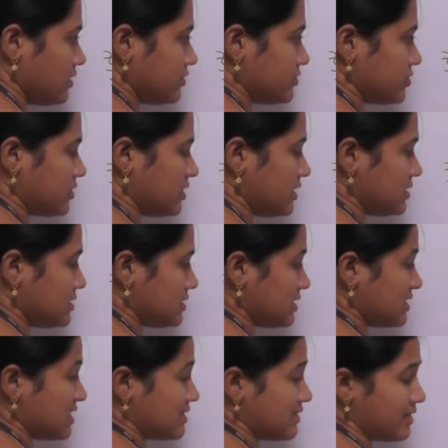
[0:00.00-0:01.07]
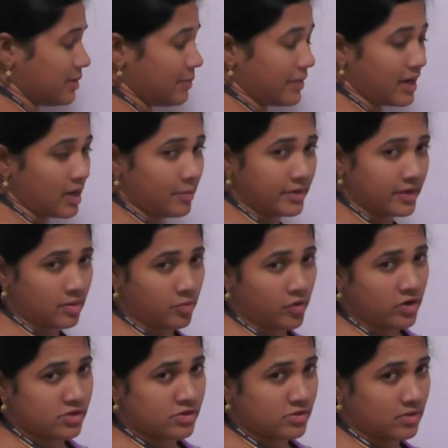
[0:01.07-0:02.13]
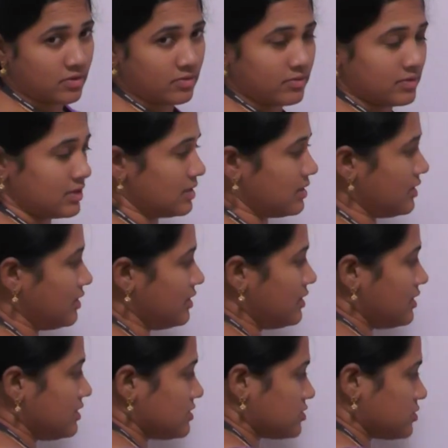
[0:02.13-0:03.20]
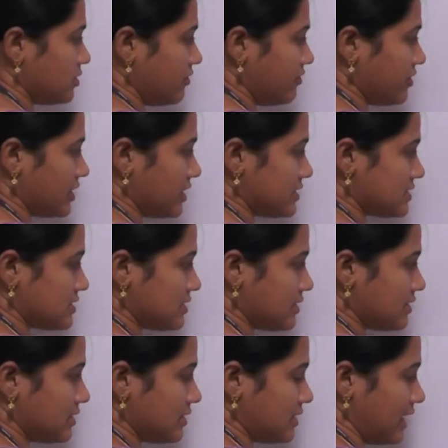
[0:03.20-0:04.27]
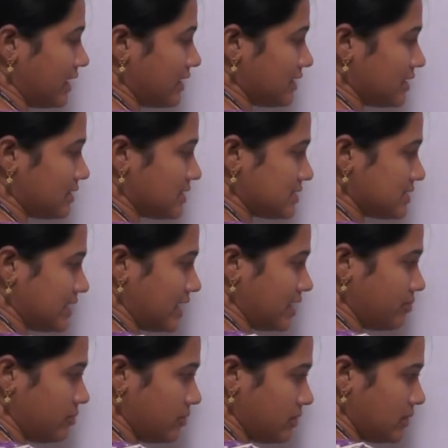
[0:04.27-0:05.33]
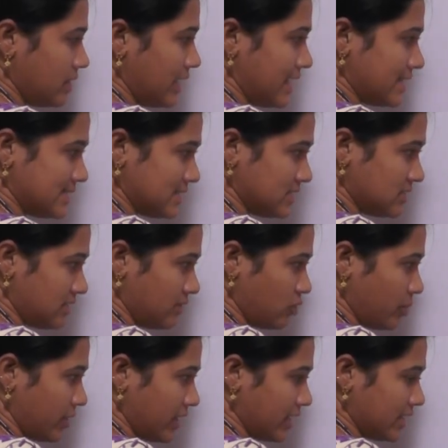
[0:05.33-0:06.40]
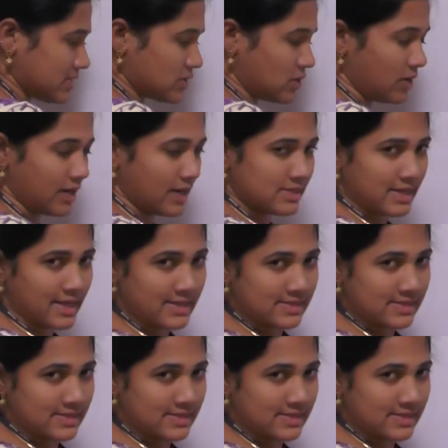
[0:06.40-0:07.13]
So this is the 3-parameter model. So if you consider the same omega is called the